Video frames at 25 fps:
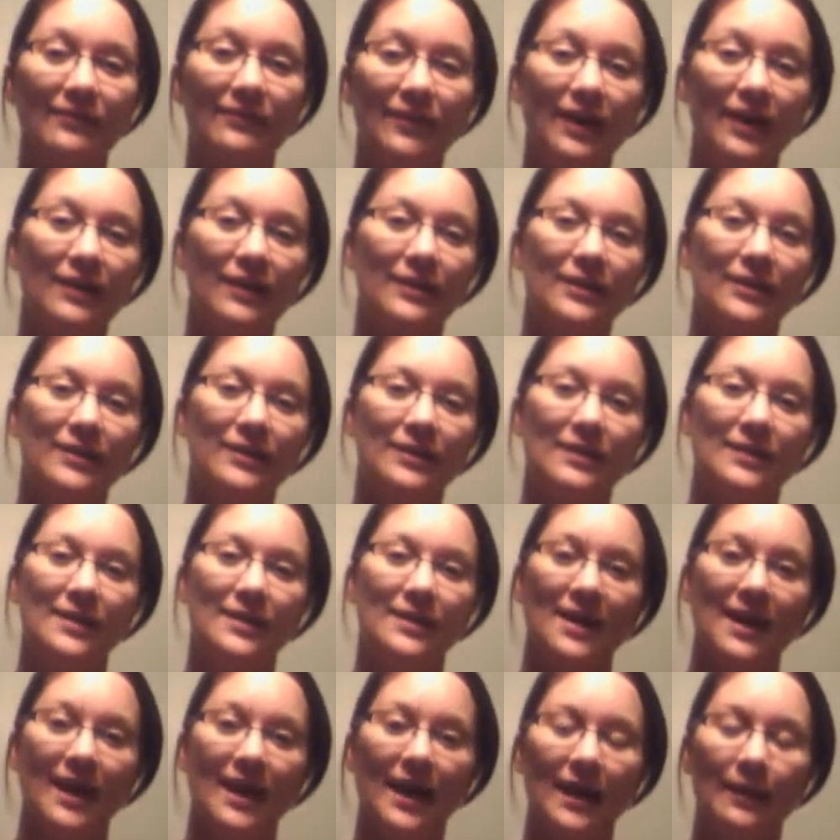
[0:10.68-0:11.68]
father,
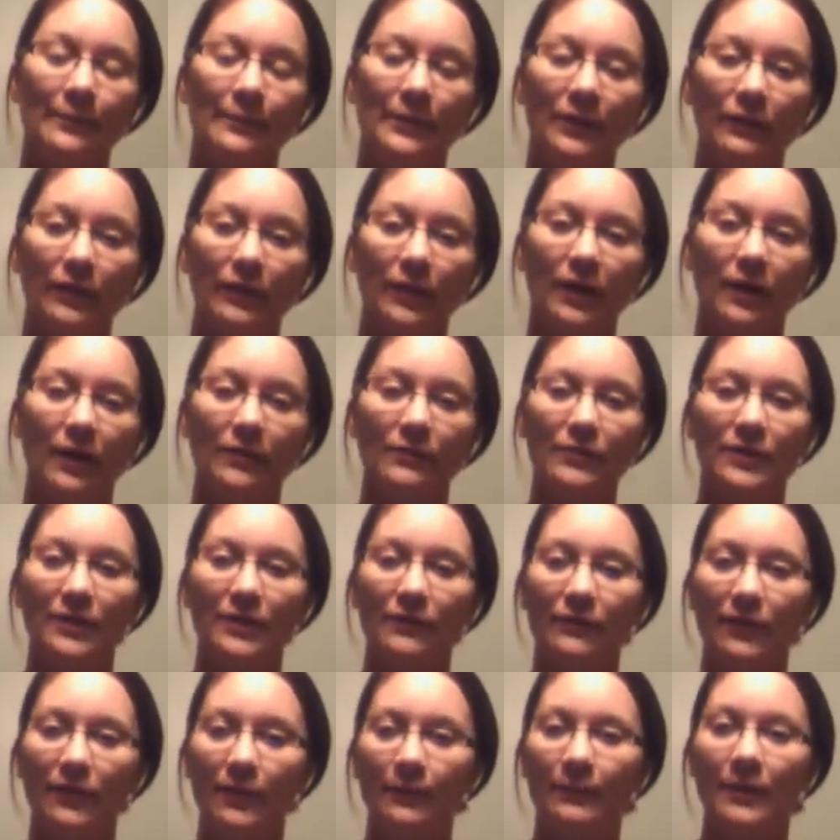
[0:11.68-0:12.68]
and I'm in recovery
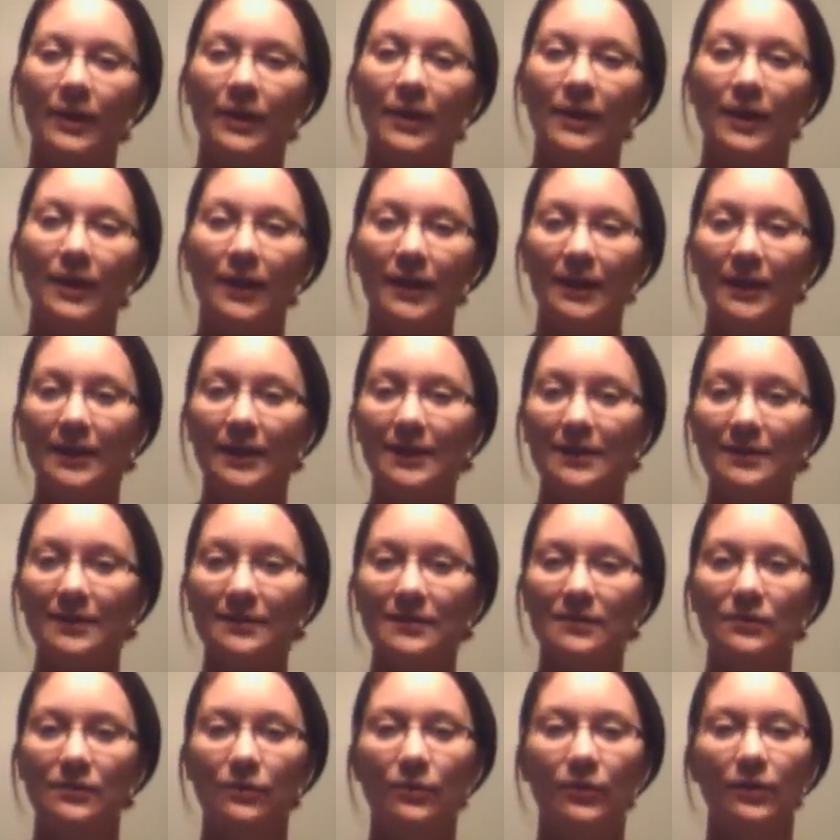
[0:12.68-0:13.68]
from an eating
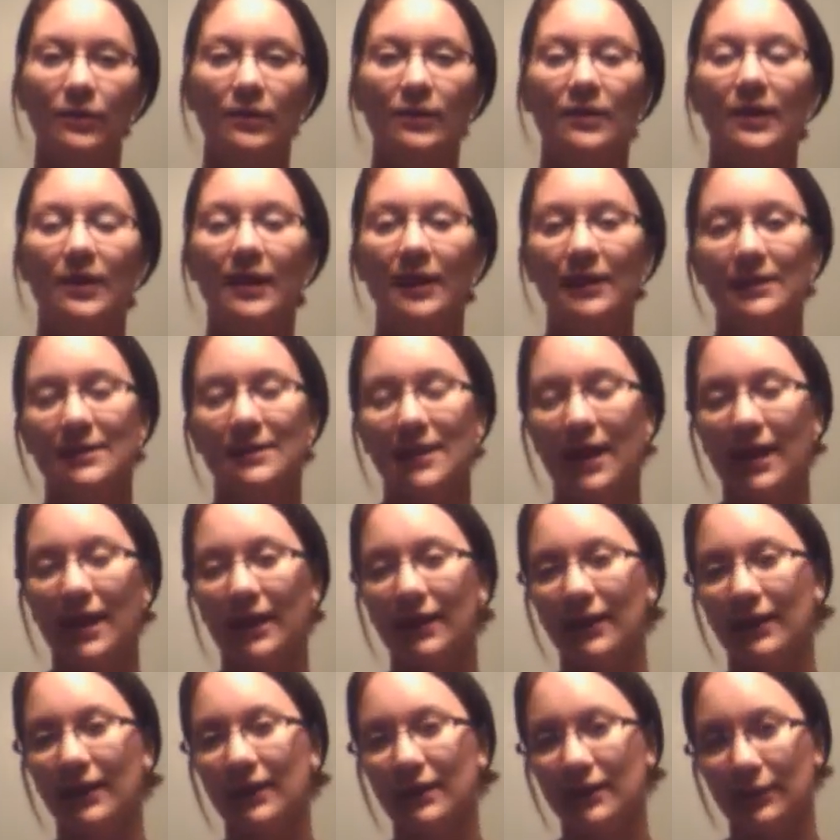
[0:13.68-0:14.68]
disorder,
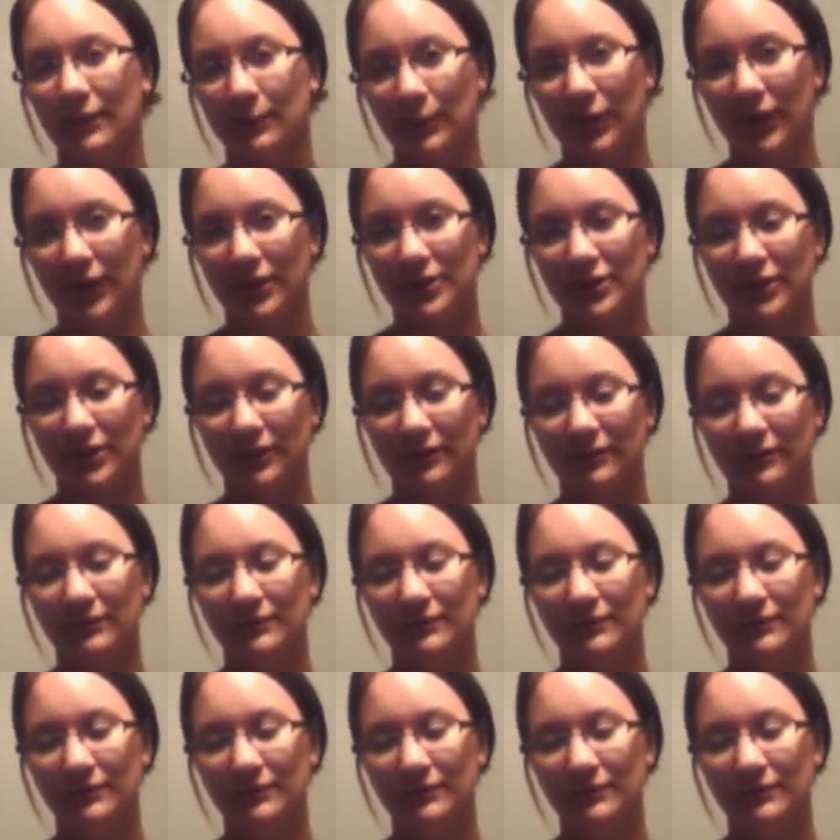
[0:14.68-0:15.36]
anxiety, and depression.